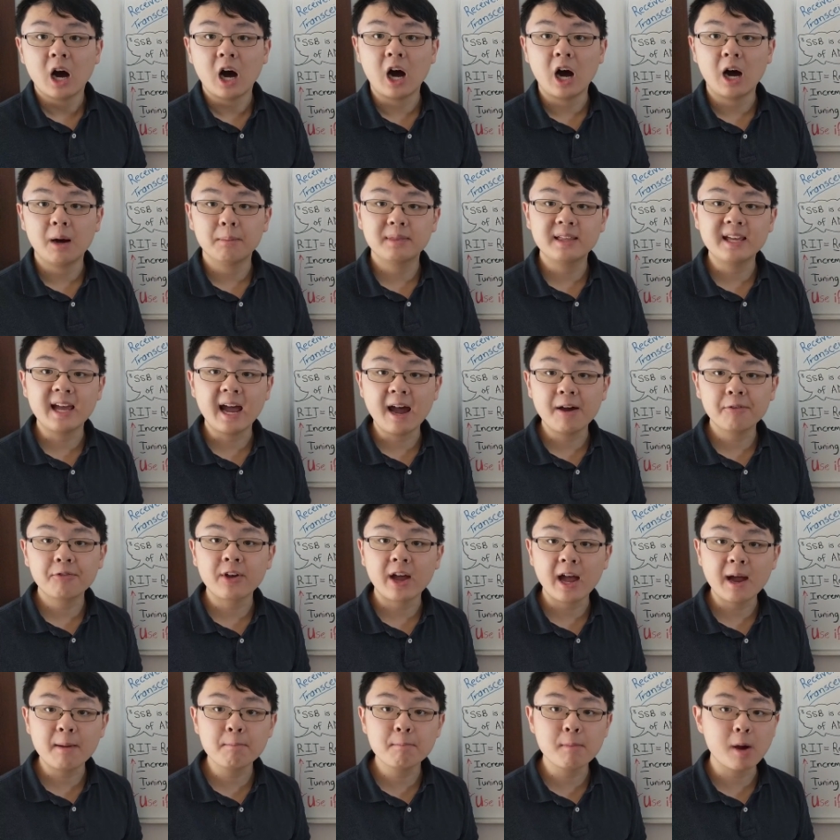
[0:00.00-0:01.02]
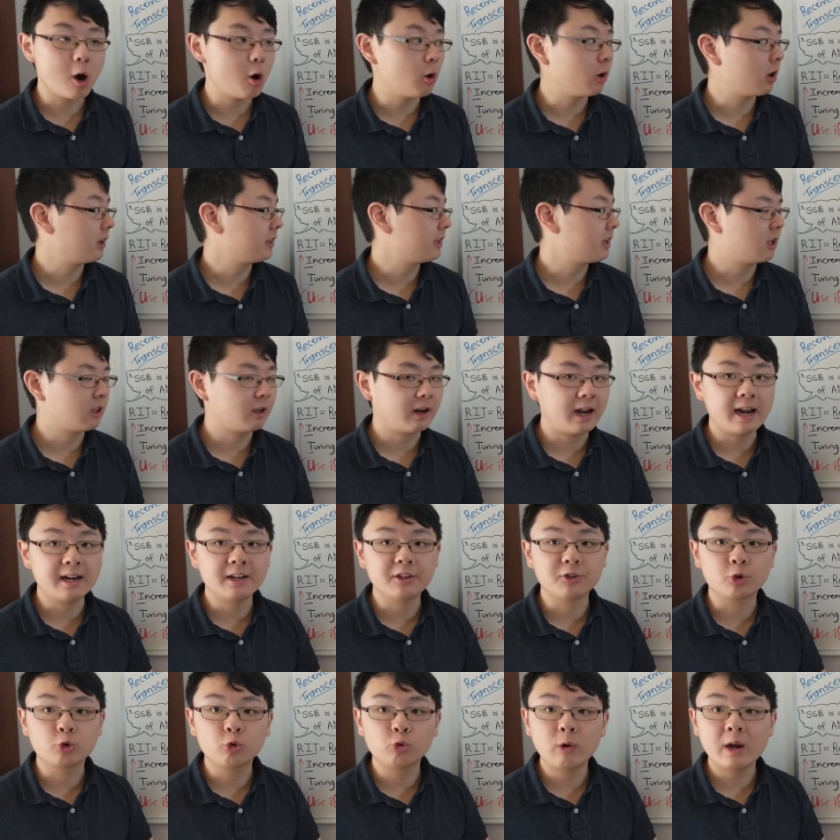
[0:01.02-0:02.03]
The FM mode, on the other
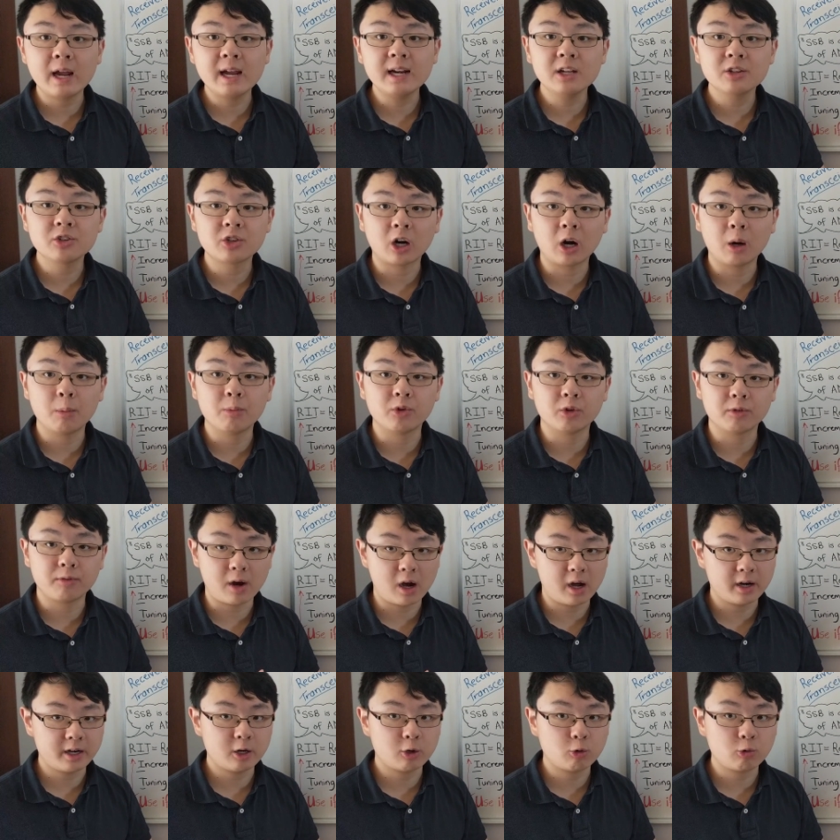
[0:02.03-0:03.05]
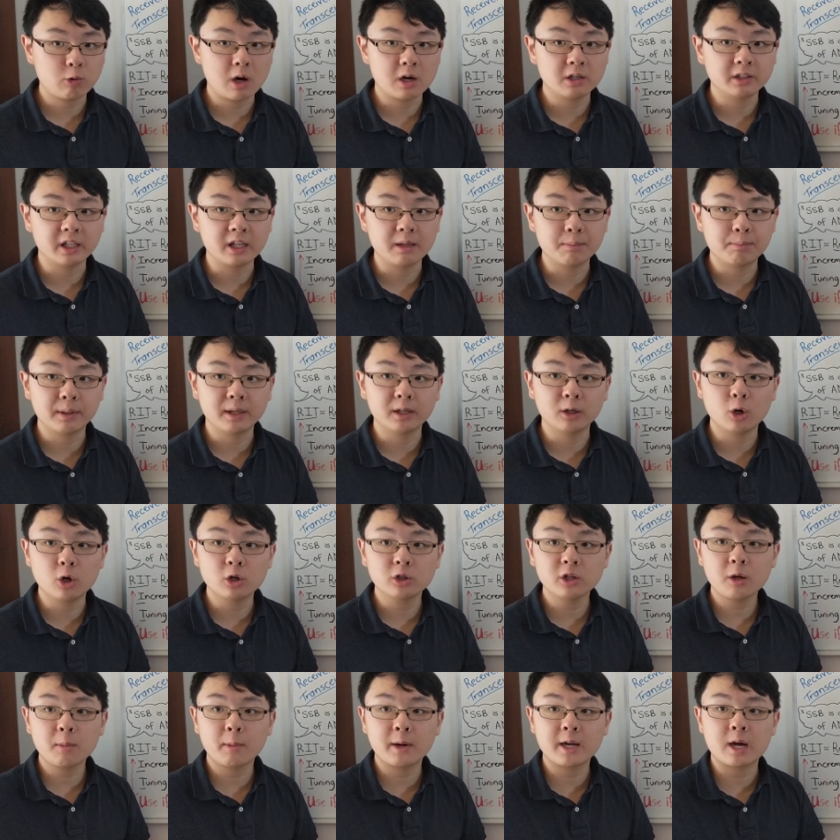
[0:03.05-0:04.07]
hand, is great in terms of audio quality, but
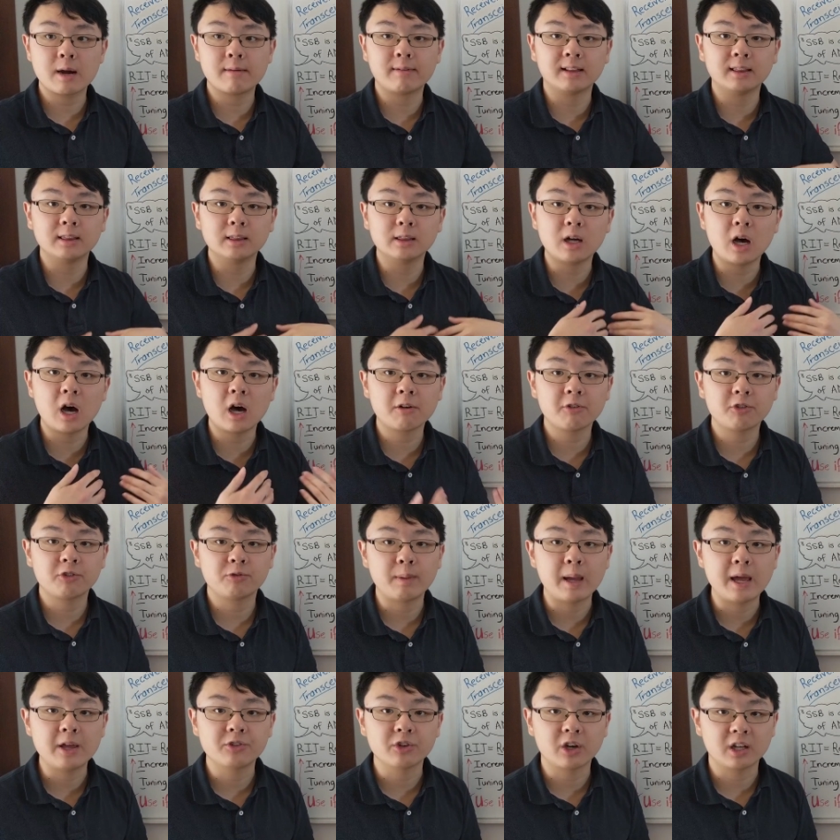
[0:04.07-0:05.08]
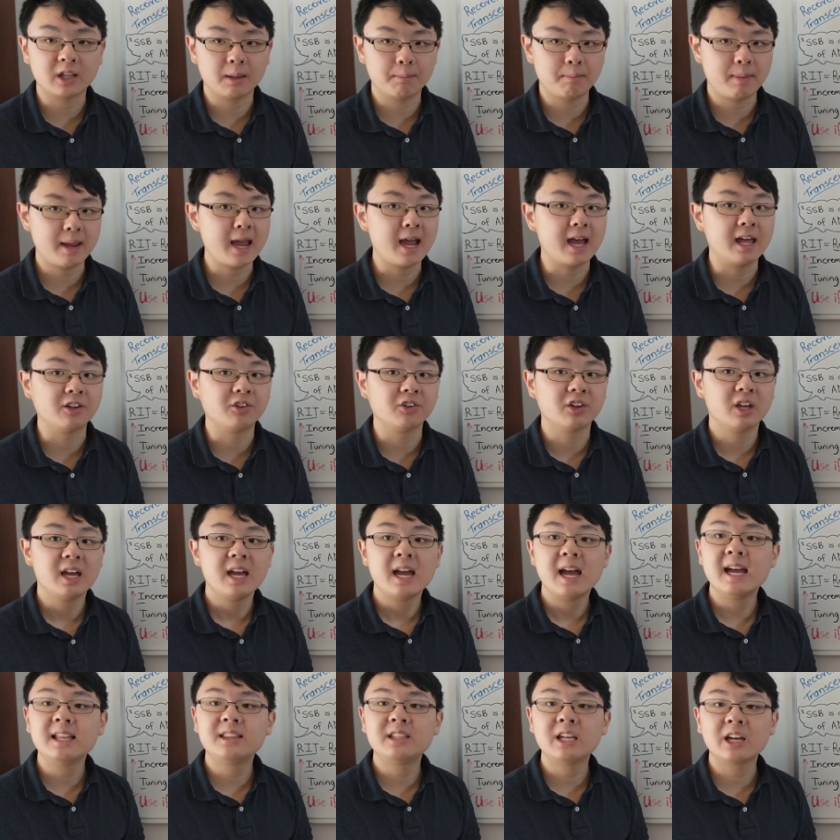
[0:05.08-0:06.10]
only when you have a lot of space on the bands.
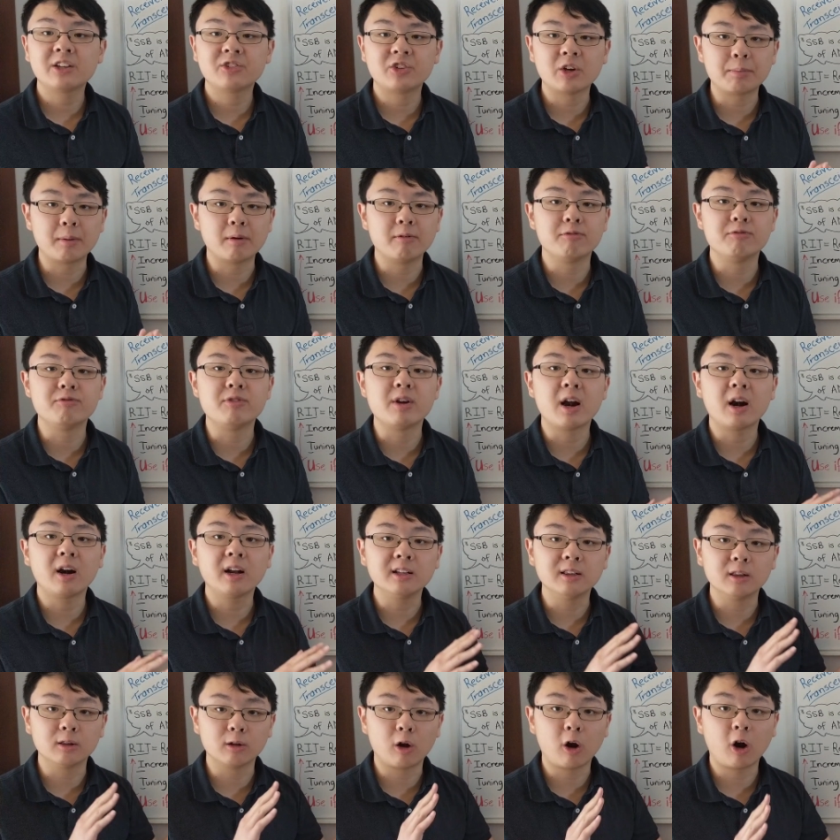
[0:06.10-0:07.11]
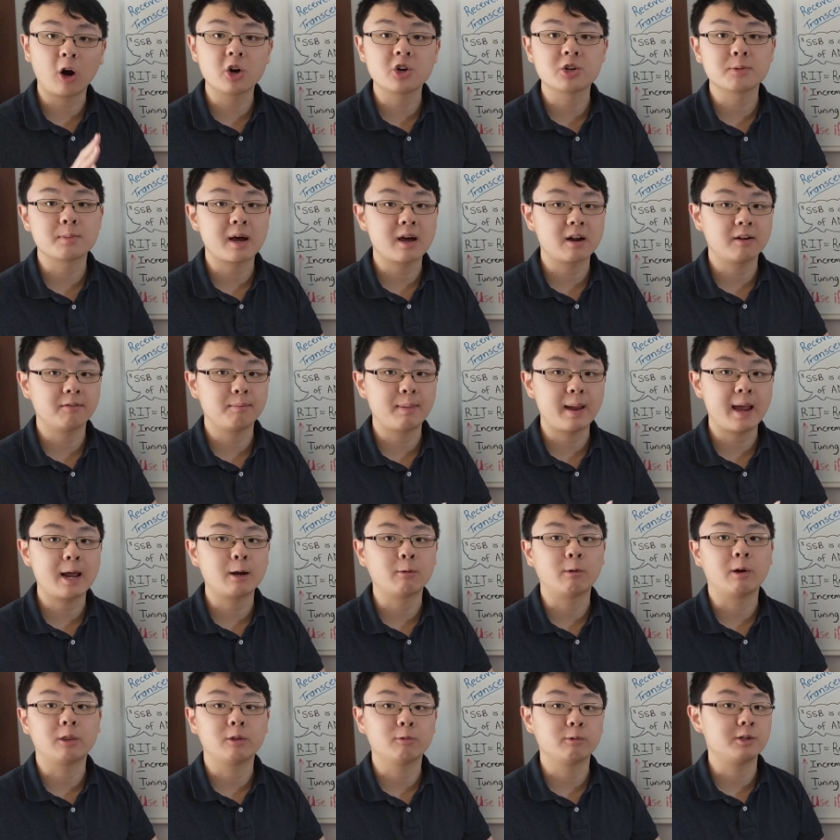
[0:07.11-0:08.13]
It takes up a very large amount of
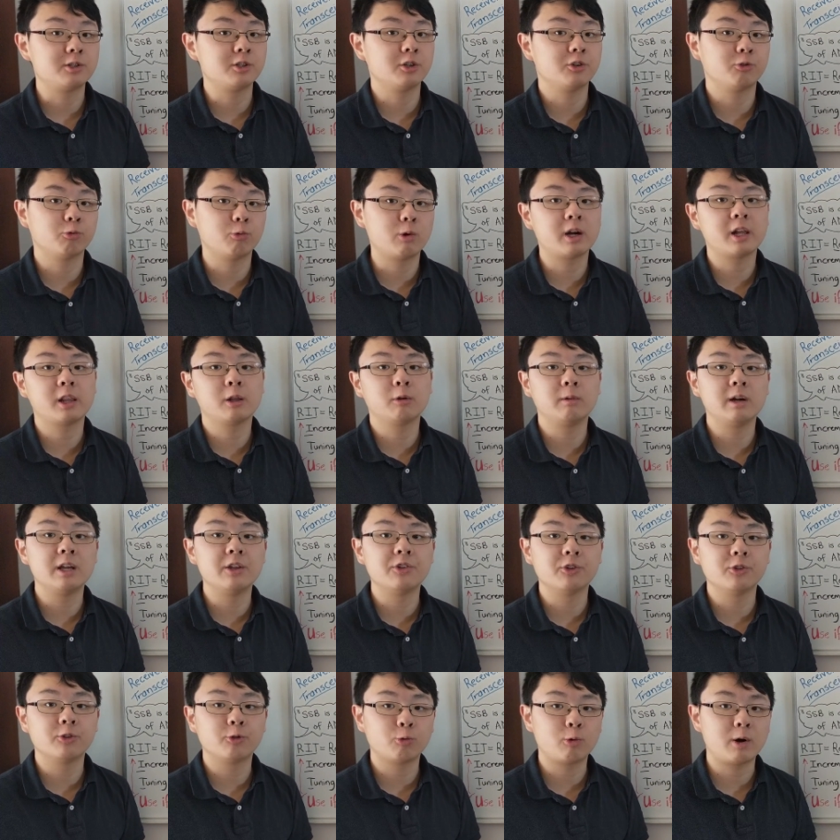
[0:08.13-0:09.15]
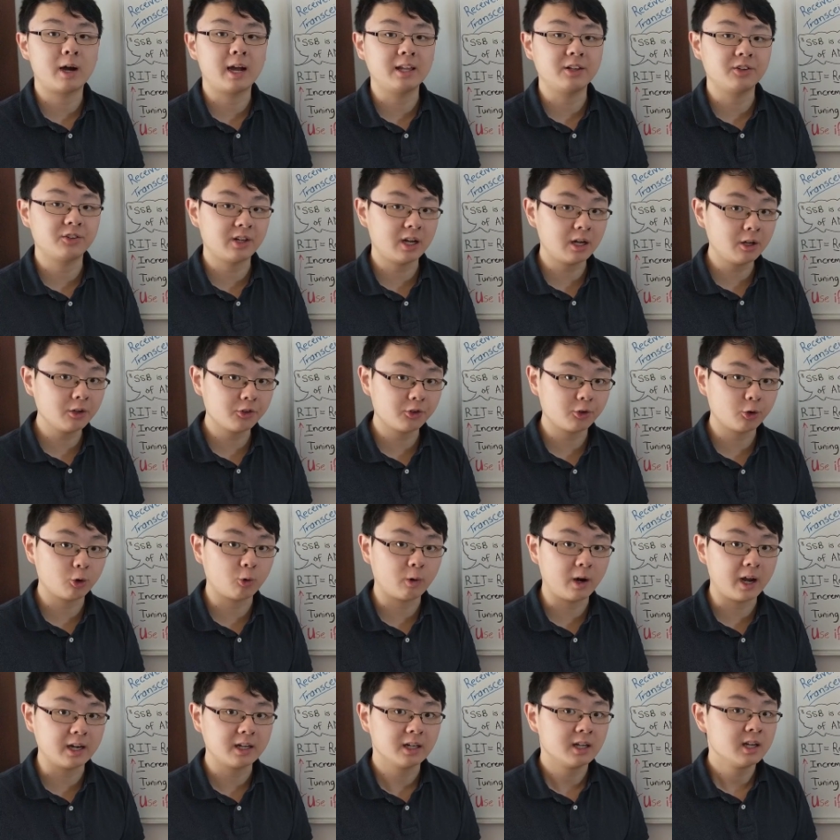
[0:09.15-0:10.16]
bandwidth, which is one of the reasons why it sounds so
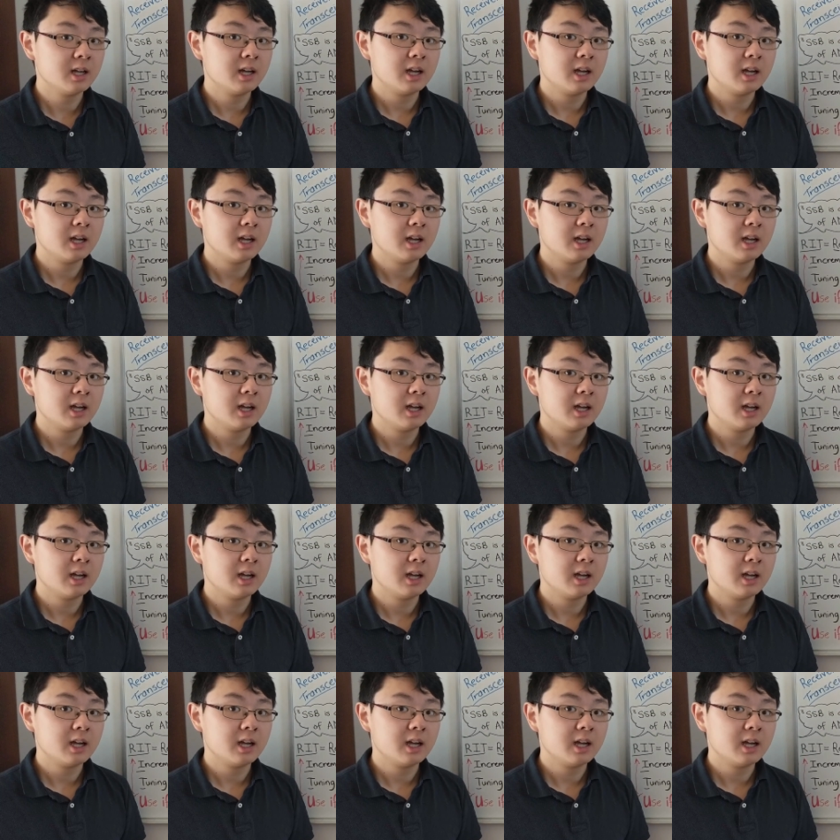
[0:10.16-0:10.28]
great,